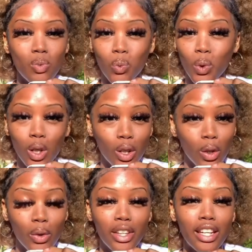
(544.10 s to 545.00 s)

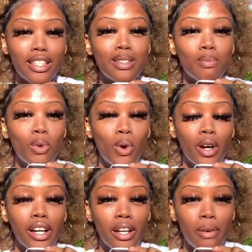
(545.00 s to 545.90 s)
world that is more
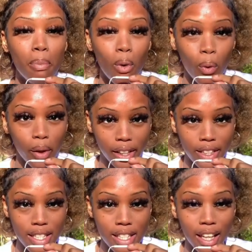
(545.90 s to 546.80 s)

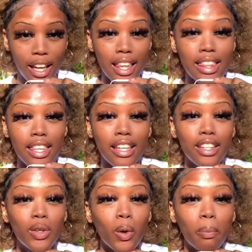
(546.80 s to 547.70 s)
important than
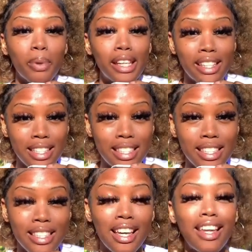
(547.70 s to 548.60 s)
your
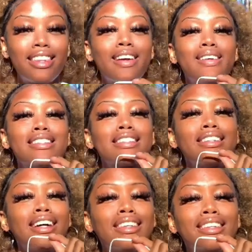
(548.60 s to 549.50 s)
peace. There is
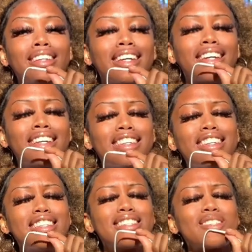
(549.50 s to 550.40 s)
nothing in
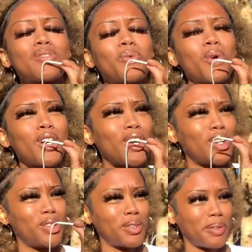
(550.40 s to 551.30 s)
this world.